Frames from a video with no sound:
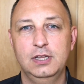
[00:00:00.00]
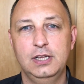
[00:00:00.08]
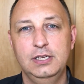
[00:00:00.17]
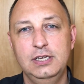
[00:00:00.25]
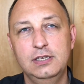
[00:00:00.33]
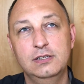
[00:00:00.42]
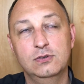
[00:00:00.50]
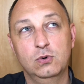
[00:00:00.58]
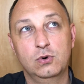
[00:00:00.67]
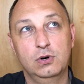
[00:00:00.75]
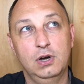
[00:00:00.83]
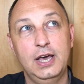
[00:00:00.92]
need
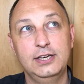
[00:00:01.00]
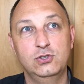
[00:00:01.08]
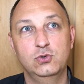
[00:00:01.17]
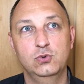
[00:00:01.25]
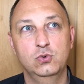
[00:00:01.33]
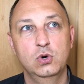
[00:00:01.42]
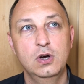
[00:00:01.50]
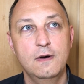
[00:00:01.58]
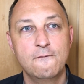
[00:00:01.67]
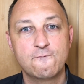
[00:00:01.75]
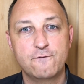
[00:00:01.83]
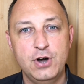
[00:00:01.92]
or like to
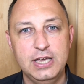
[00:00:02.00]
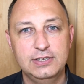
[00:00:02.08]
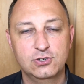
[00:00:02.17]
phrase